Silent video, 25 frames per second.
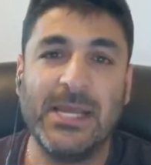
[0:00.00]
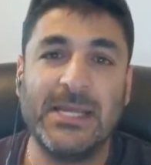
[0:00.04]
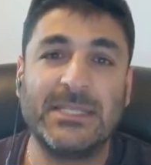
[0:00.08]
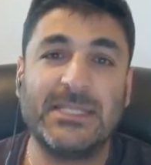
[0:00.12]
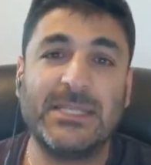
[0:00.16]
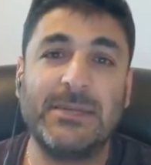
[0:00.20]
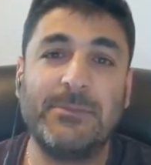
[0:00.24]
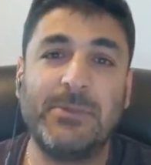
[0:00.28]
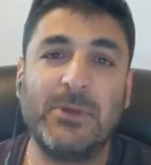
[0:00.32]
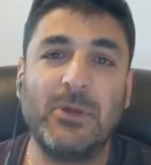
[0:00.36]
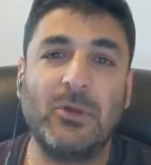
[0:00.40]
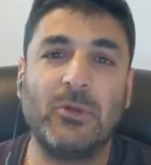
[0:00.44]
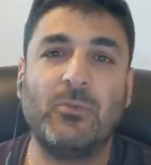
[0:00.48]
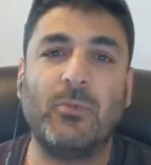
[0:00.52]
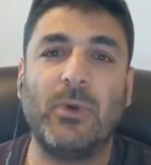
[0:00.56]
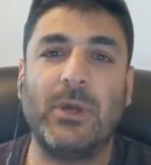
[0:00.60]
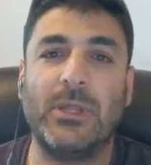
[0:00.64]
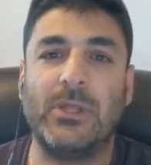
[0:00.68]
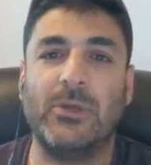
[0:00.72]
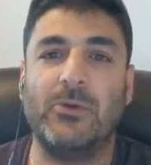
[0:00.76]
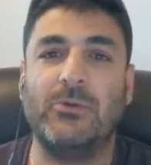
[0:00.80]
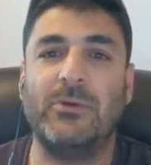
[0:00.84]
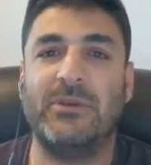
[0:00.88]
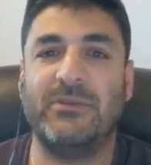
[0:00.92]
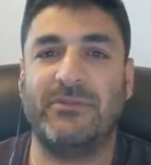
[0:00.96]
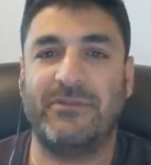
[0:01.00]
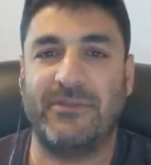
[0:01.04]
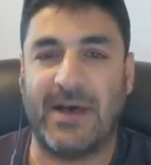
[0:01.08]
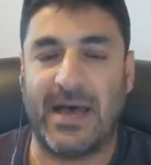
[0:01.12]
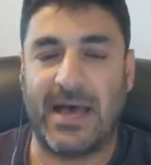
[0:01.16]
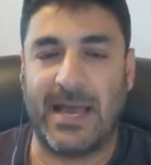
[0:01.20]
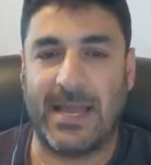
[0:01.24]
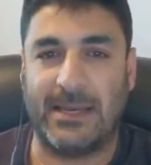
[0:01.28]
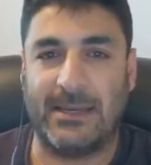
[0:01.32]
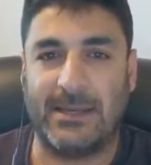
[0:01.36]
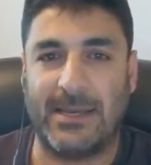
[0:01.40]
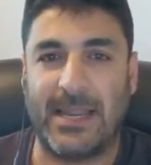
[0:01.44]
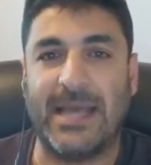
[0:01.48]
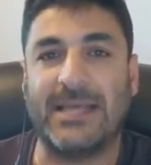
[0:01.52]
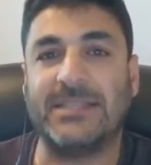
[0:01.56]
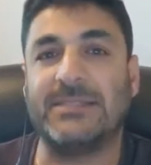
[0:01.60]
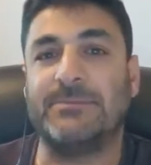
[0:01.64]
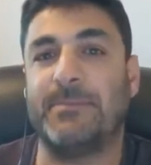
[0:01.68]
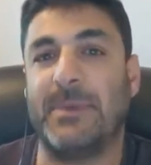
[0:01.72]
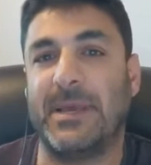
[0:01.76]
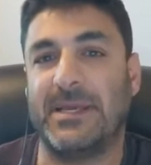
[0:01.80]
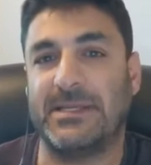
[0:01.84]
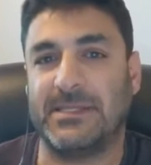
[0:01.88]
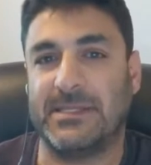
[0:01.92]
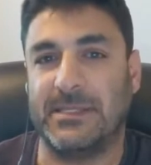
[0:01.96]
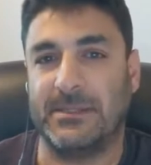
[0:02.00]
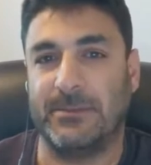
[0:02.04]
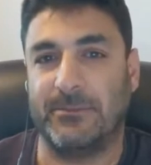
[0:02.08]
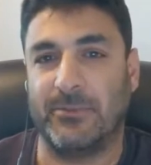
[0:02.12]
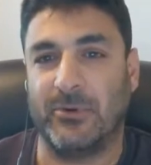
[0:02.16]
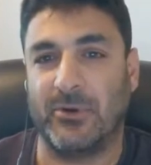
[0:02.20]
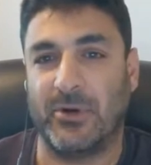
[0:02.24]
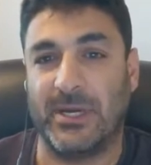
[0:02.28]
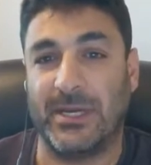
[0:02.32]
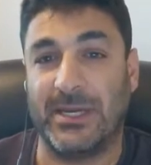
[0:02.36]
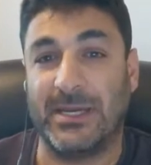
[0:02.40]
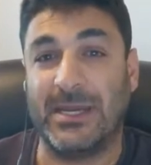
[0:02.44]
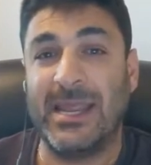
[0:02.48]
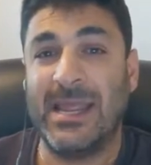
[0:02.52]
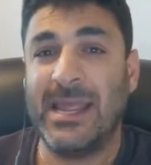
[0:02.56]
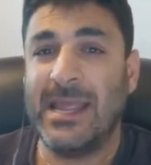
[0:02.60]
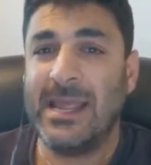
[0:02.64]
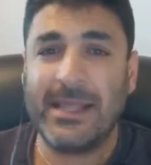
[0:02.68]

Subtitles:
to build what you define as best in breed.